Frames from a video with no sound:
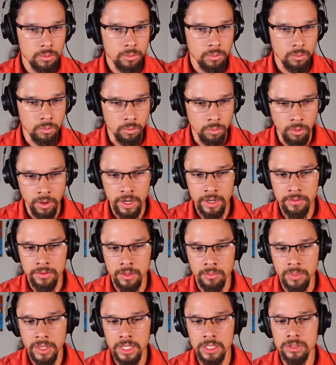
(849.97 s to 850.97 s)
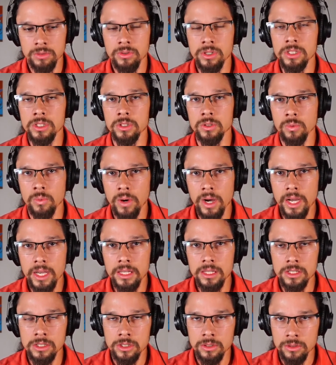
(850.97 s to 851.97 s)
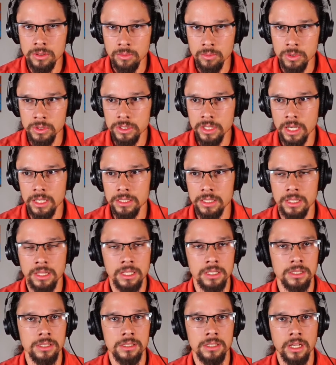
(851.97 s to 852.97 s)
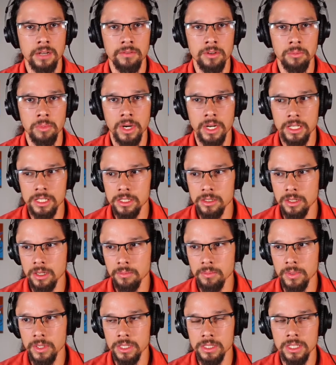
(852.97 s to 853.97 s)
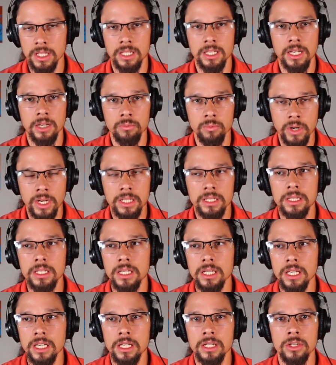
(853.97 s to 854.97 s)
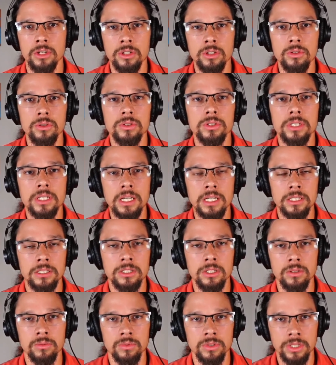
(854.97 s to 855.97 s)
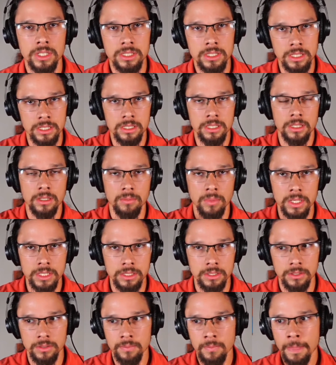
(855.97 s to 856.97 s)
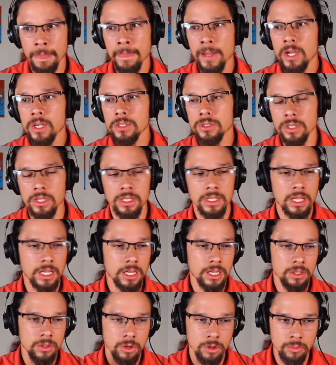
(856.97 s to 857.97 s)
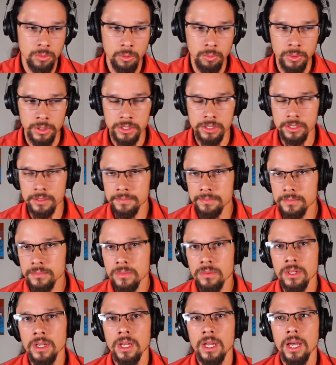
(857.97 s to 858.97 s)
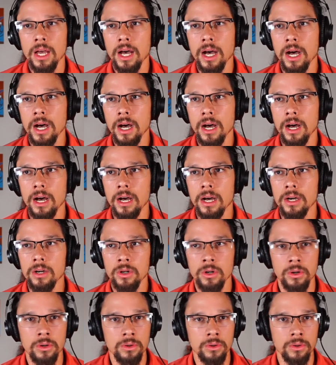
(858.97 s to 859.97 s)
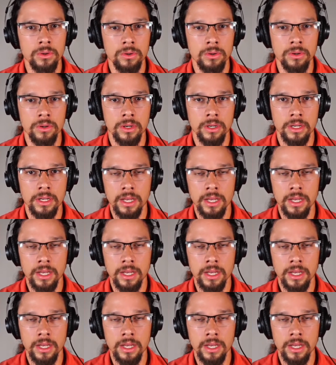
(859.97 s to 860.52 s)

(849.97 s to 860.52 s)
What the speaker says: One of the biggest reasons why these are the most toxic things inside of your body is because they directly induce insulin resistance in the muscle. So you take a normal person who